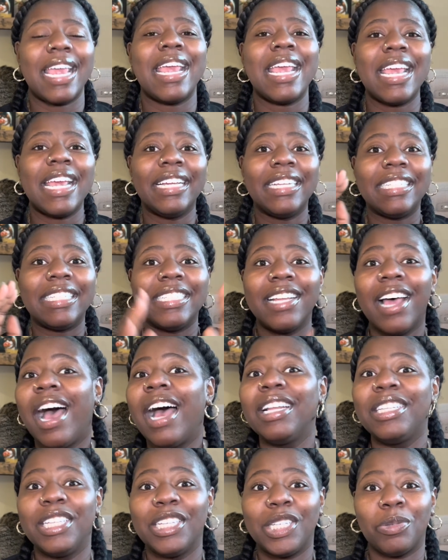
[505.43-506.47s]
is not
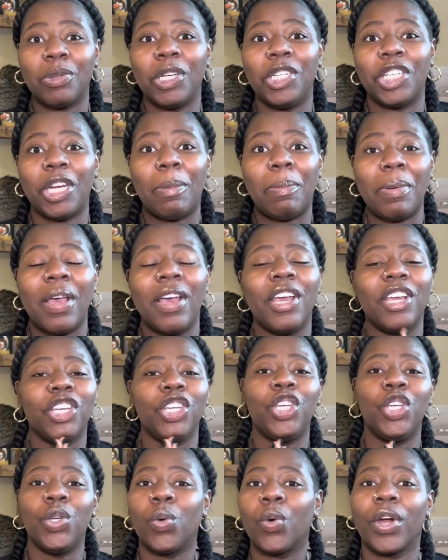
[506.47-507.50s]
to switch up
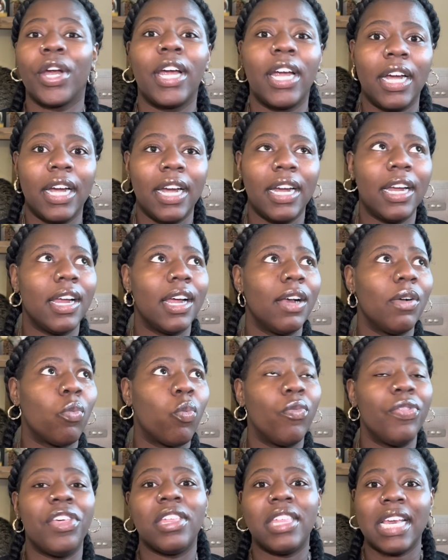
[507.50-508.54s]

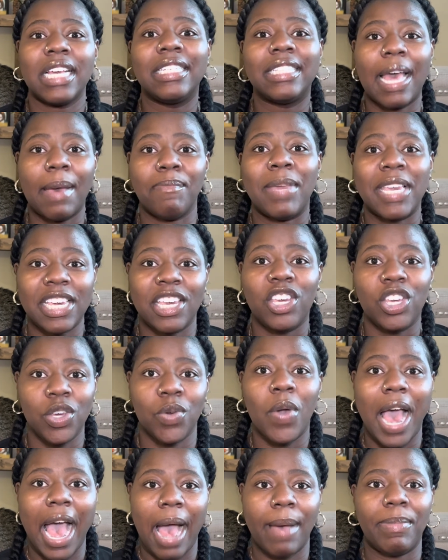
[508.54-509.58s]
the things that make you
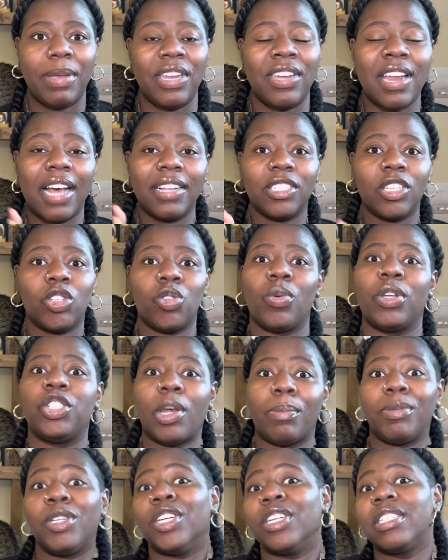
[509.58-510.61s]
happy, not to switch up
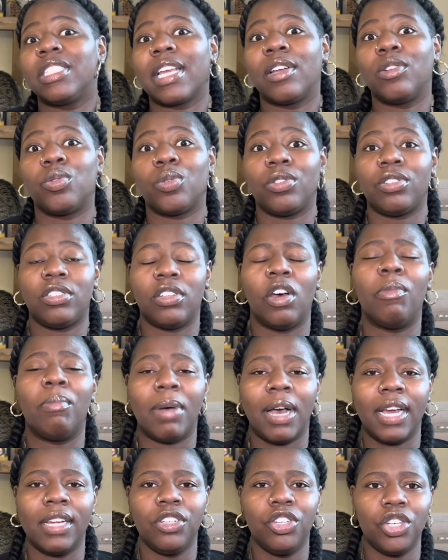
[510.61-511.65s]
your schedule so
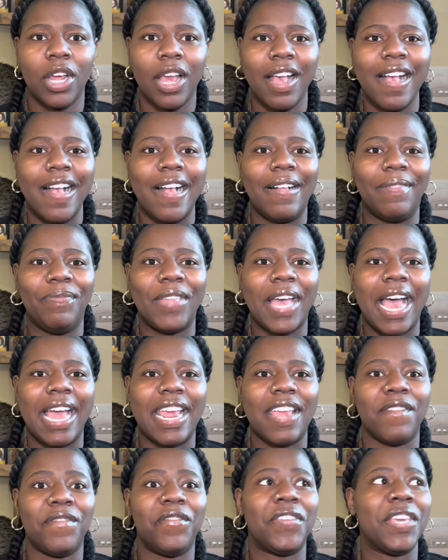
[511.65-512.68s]
much that
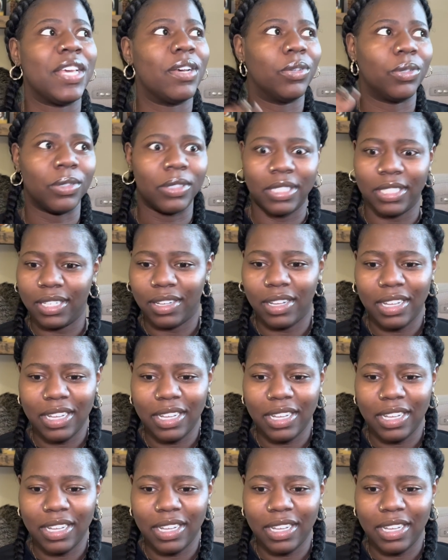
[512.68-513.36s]
it feels